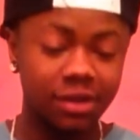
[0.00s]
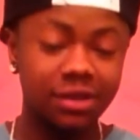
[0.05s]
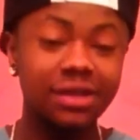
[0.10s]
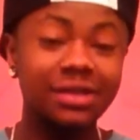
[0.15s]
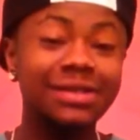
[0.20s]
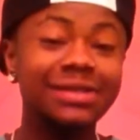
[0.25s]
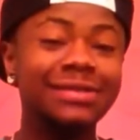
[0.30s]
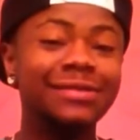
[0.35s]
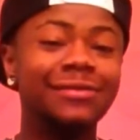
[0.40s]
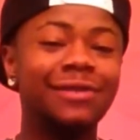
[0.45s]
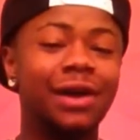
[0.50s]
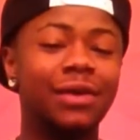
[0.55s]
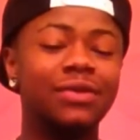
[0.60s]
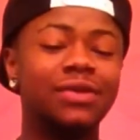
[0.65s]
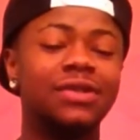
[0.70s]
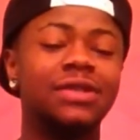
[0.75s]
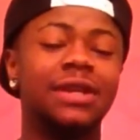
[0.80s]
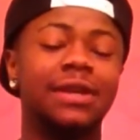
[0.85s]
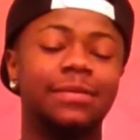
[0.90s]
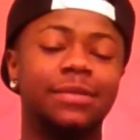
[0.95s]
this is around
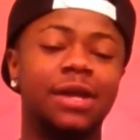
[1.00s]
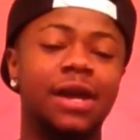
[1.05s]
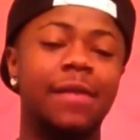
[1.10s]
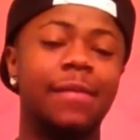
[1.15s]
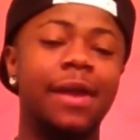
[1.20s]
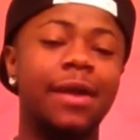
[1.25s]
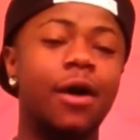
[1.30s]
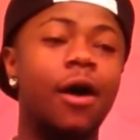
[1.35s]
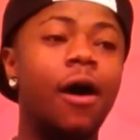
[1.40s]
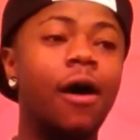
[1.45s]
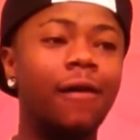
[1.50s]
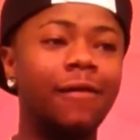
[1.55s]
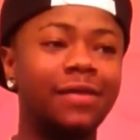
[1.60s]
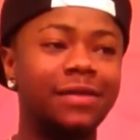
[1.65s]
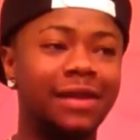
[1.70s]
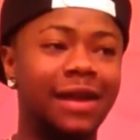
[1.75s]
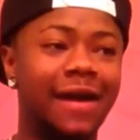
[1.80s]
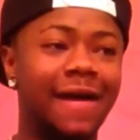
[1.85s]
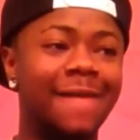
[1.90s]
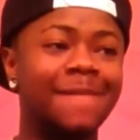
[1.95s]
the same time, like,
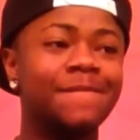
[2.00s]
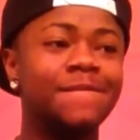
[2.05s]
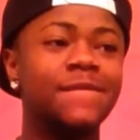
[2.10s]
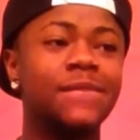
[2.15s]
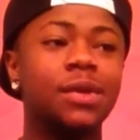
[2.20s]
after that.